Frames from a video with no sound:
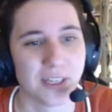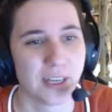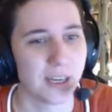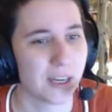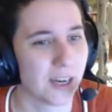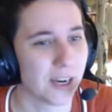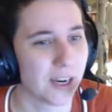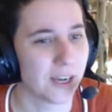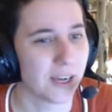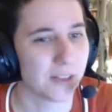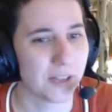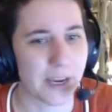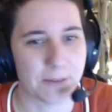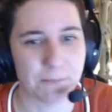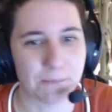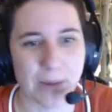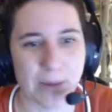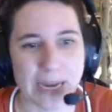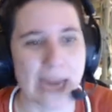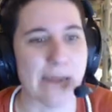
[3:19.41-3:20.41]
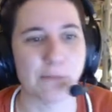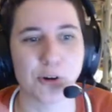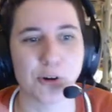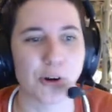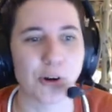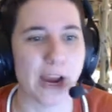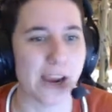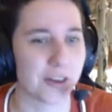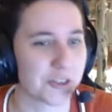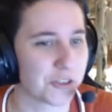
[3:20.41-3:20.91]
like my game
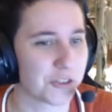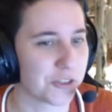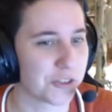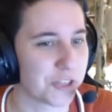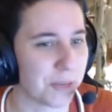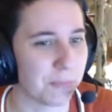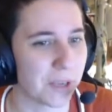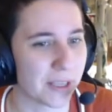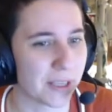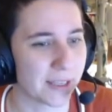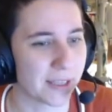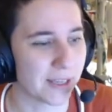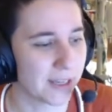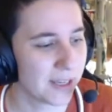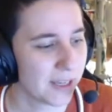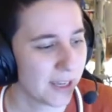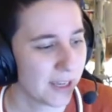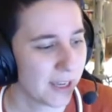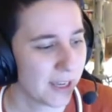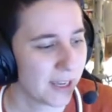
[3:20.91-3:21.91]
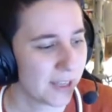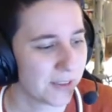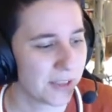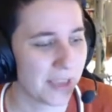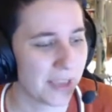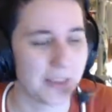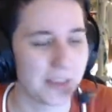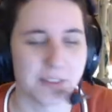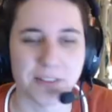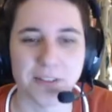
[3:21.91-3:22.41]
crashed or something like that,
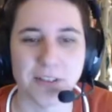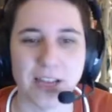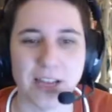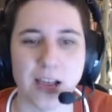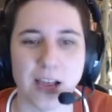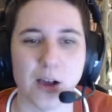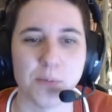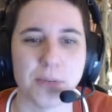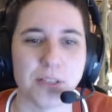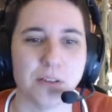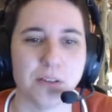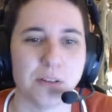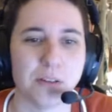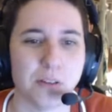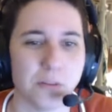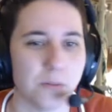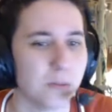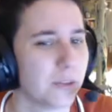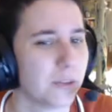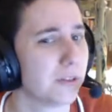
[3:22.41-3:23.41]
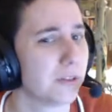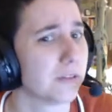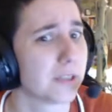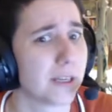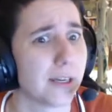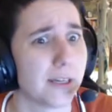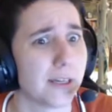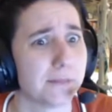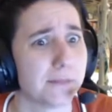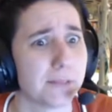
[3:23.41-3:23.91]
then yeah, I'll be a little sad.